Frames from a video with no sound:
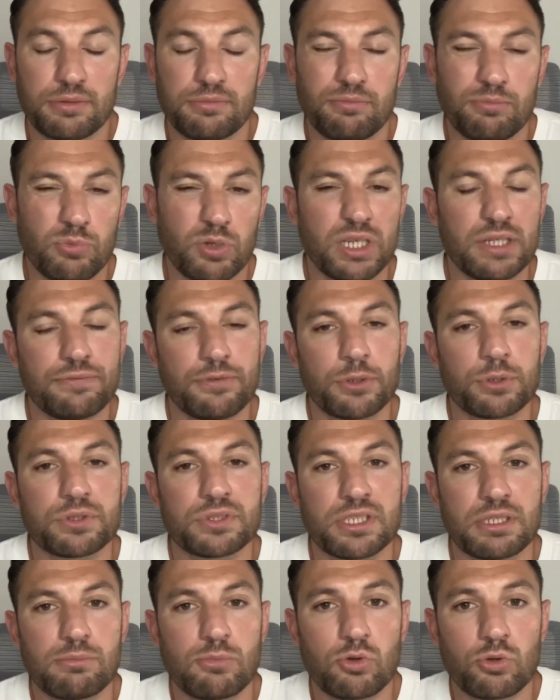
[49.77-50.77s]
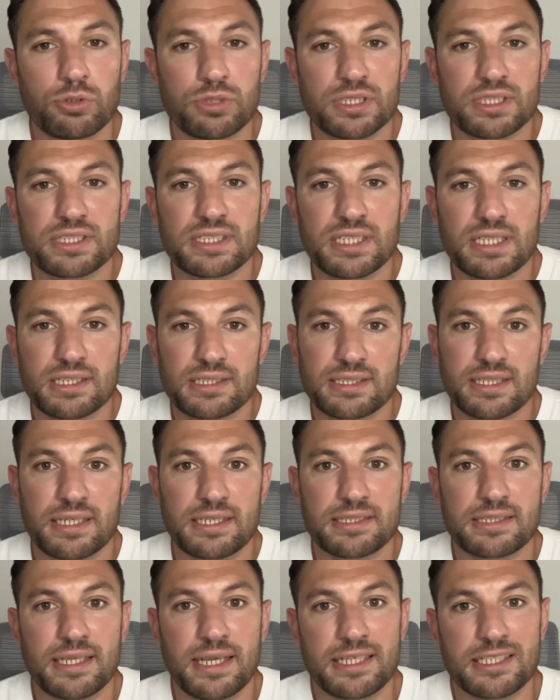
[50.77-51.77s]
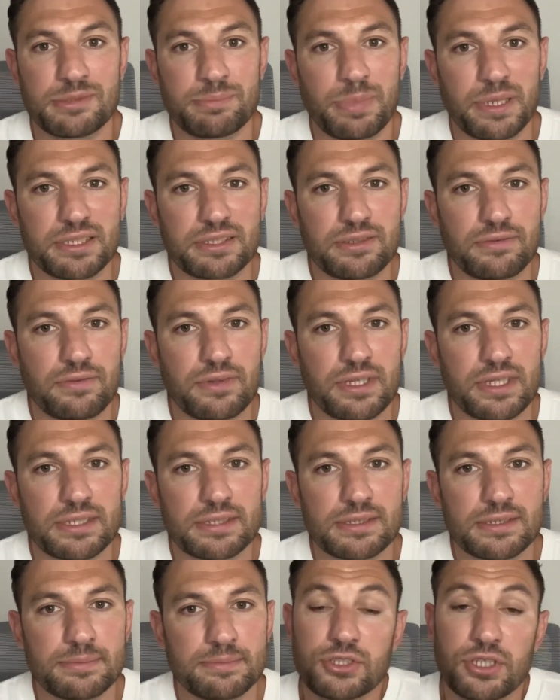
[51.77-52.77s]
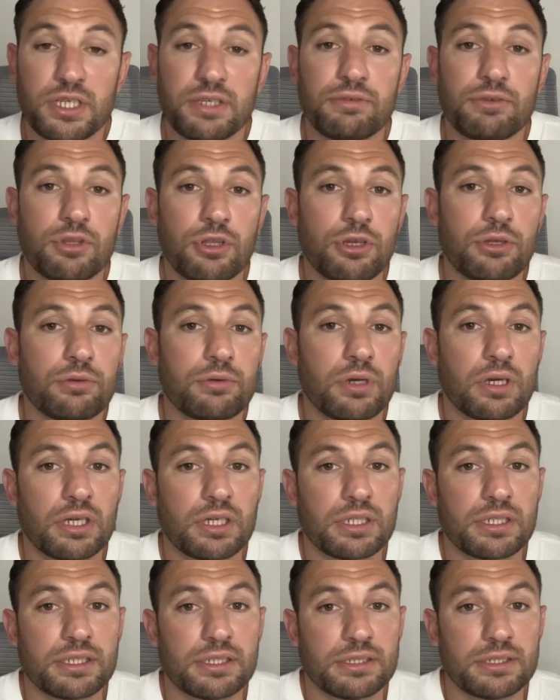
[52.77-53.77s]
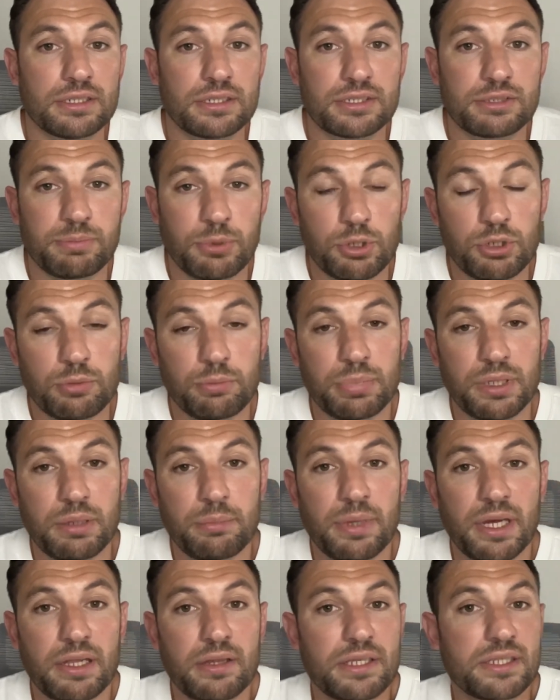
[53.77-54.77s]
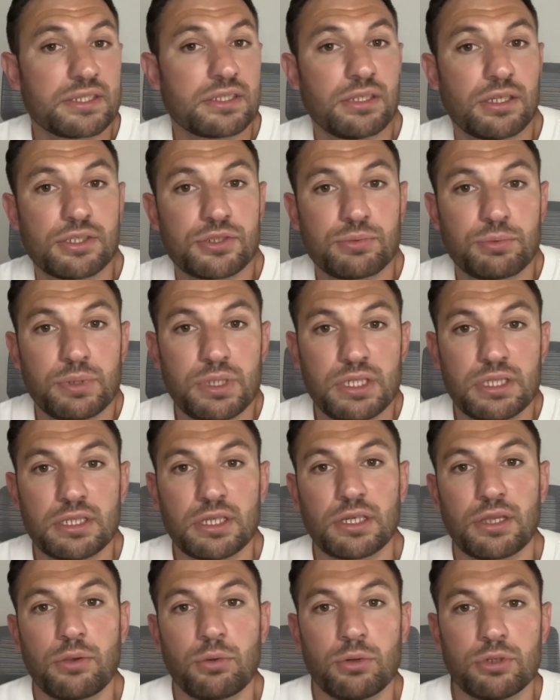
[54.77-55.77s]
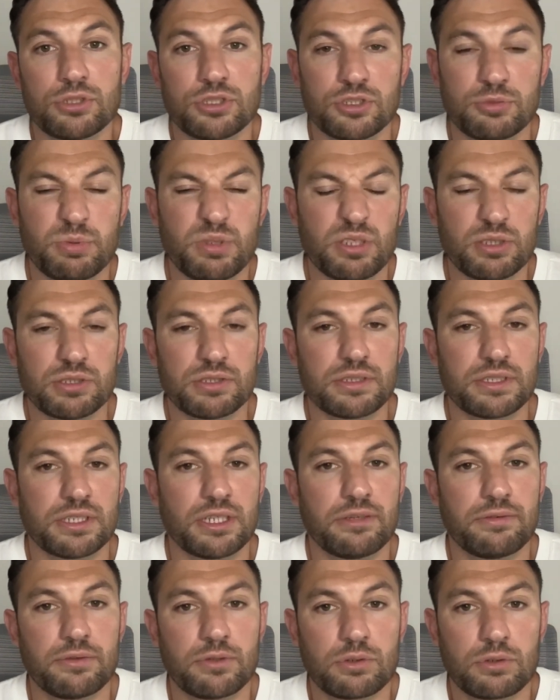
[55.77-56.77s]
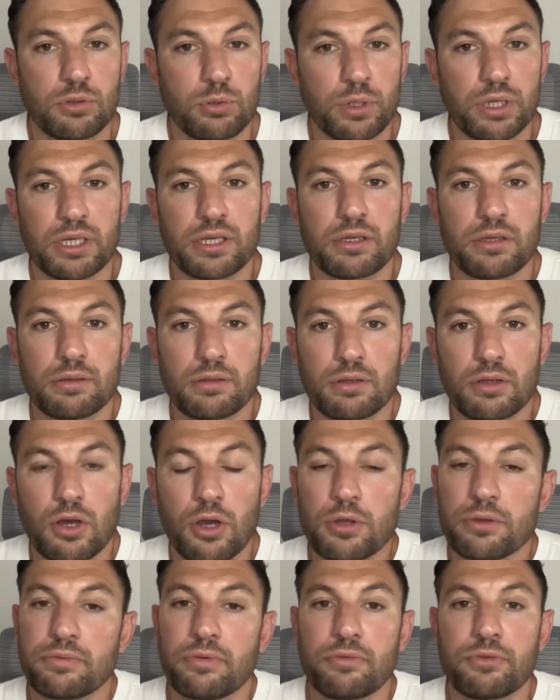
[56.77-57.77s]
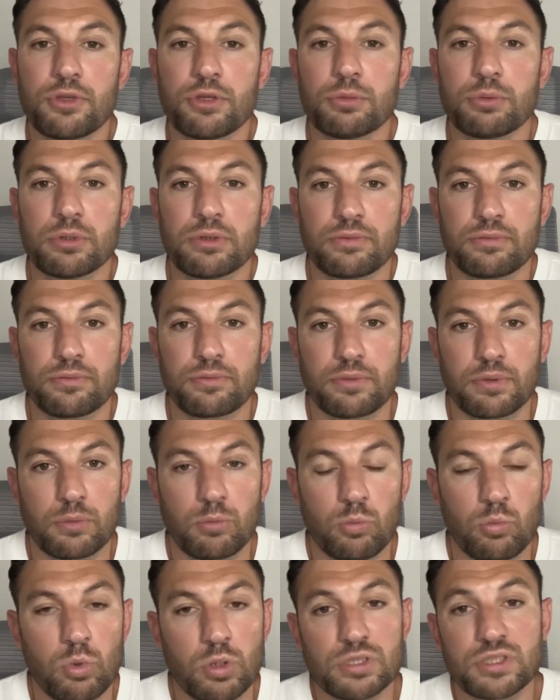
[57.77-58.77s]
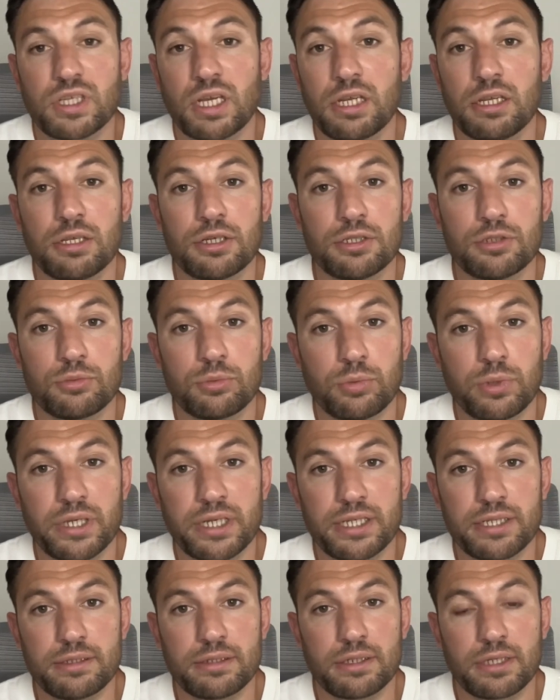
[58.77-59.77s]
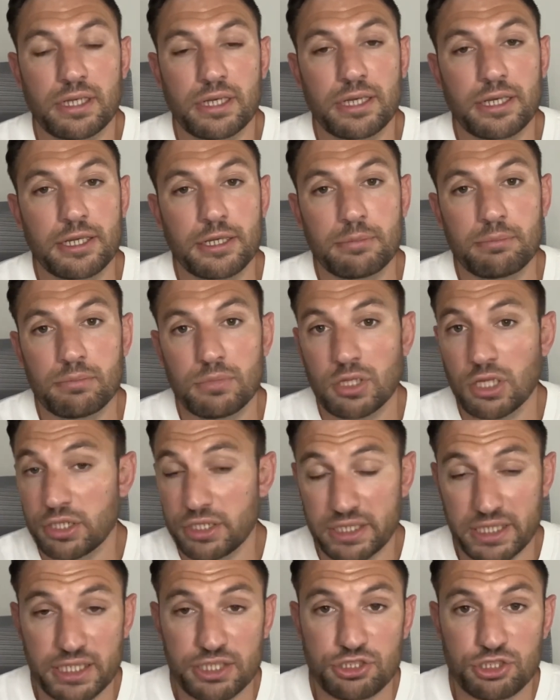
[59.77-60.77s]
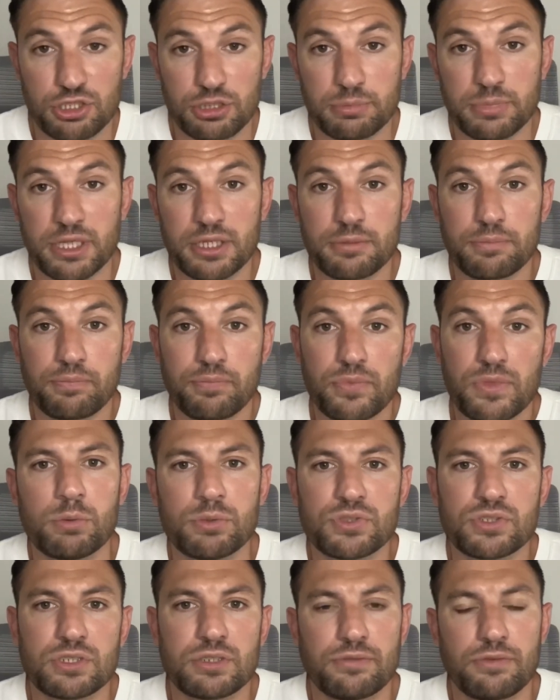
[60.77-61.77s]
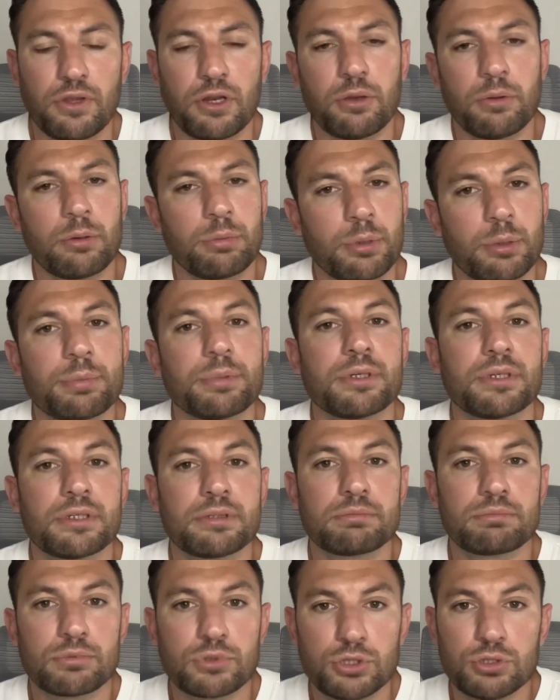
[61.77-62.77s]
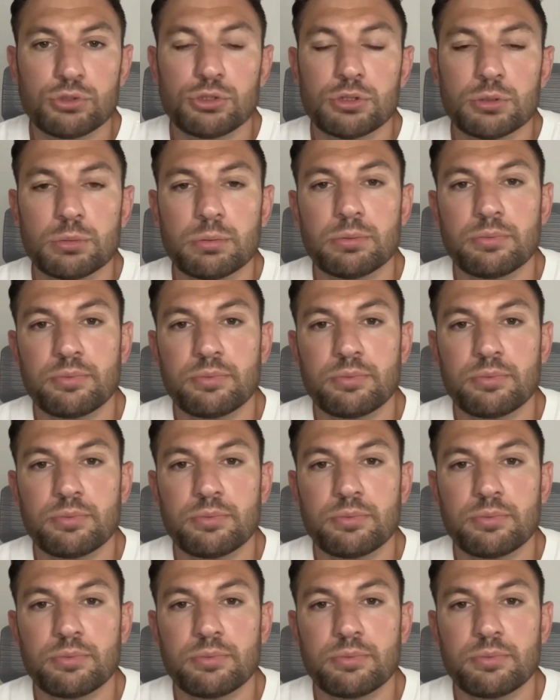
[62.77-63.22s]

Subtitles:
really focusing more on the CSS aspect of things. So even though I spoke a bit about this last week, I thought it'd just be good to give a quick overview of what I learned when learning HTML. I wanted to follow a proper YouTube